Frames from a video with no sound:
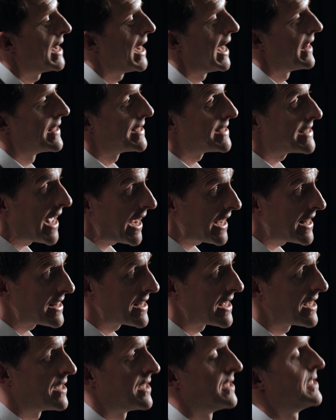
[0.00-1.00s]
And the second
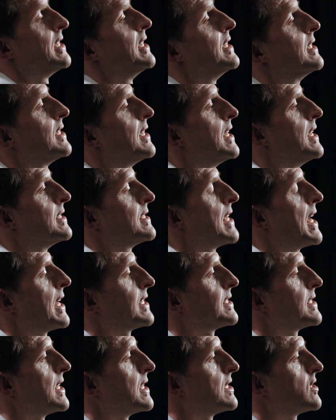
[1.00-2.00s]
thing you need is
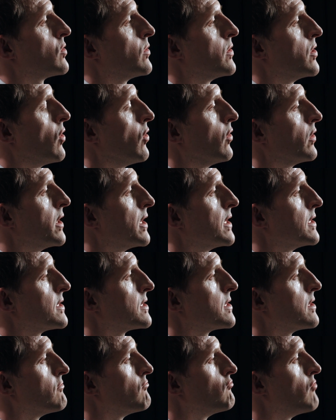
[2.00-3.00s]
access to an audience
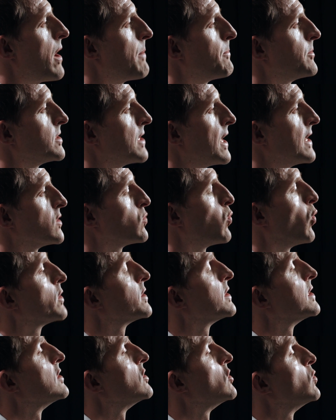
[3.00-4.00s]
that represents what
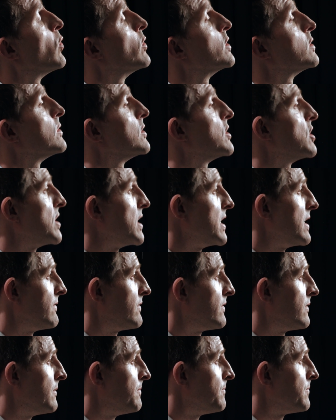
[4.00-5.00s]
it is you want to
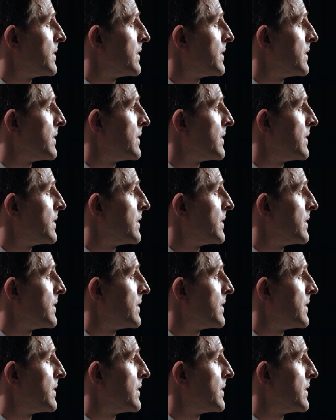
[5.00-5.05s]
achieve.